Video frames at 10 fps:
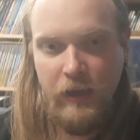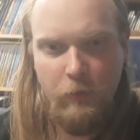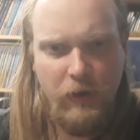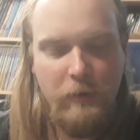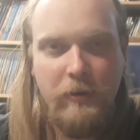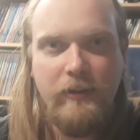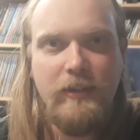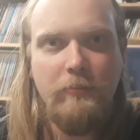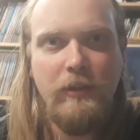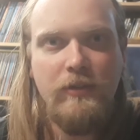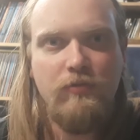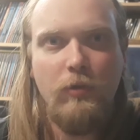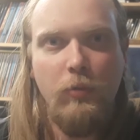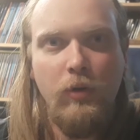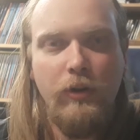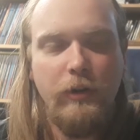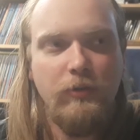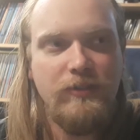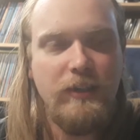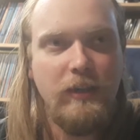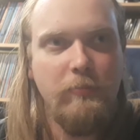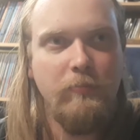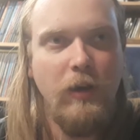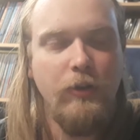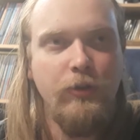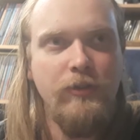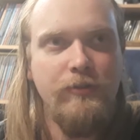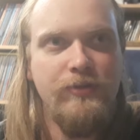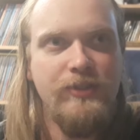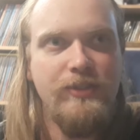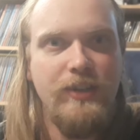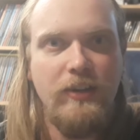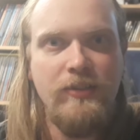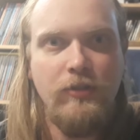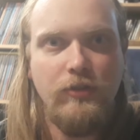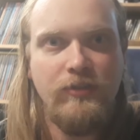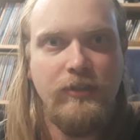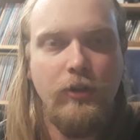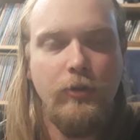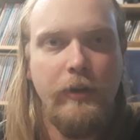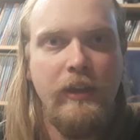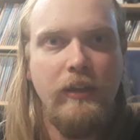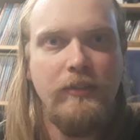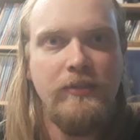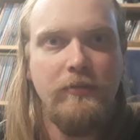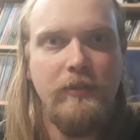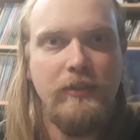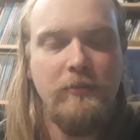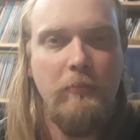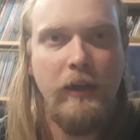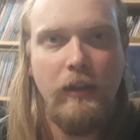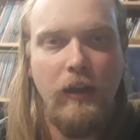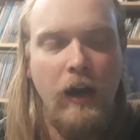when he picked up his reward, it was like a good dozen or so ingots of this metal.